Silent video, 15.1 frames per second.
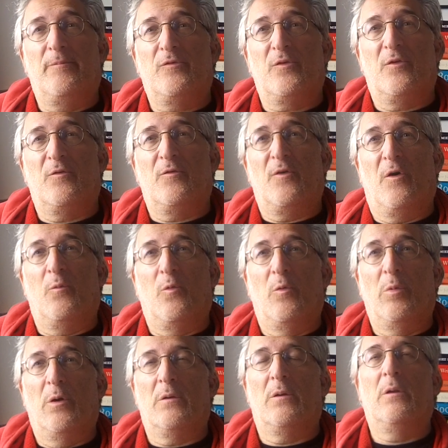sort of a
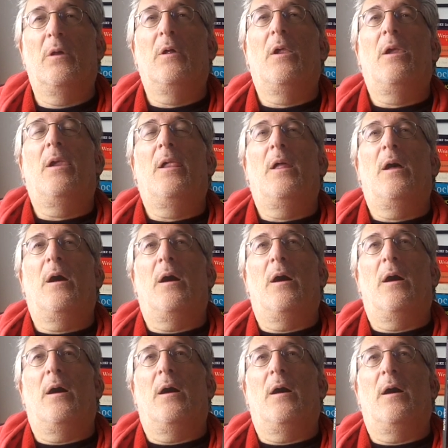woman
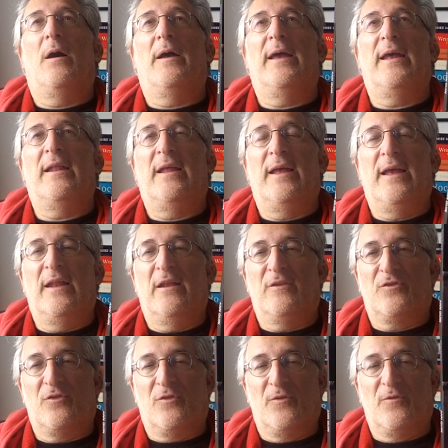uh, in in
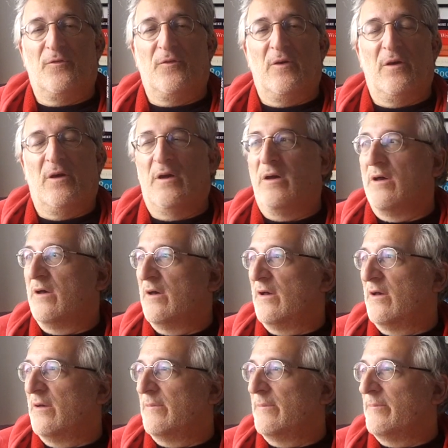a sort of
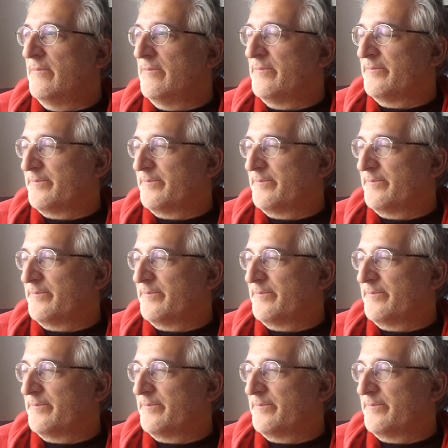um,